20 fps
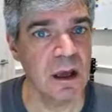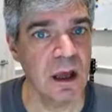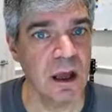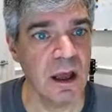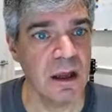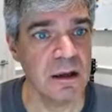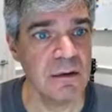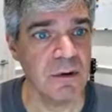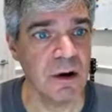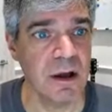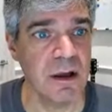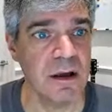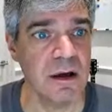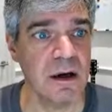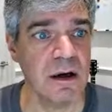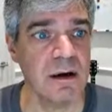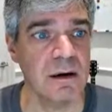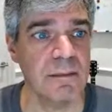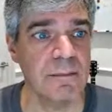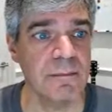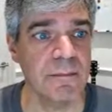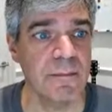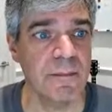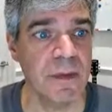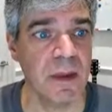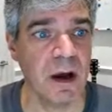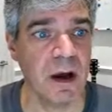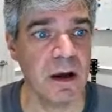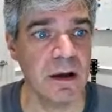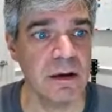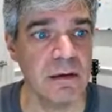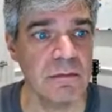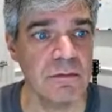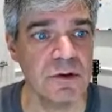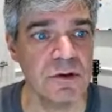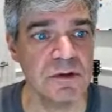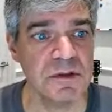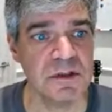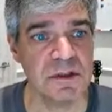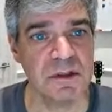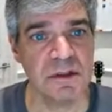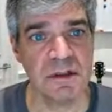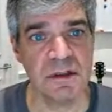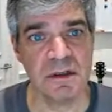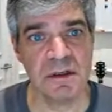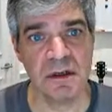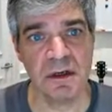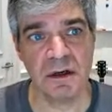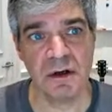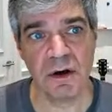Anyway, I am using